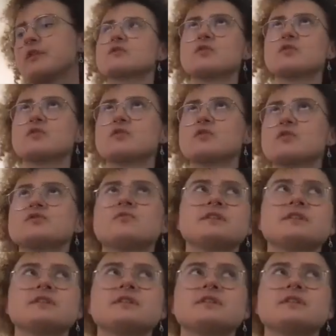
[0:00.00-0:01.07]
but that was
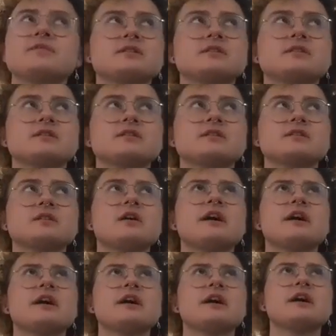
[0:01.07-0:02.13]
also mostly because,
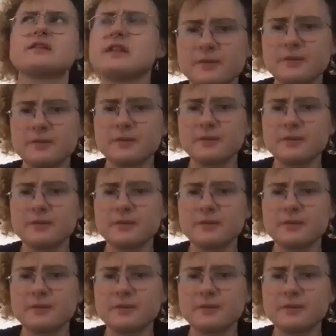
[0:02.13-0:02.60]
as I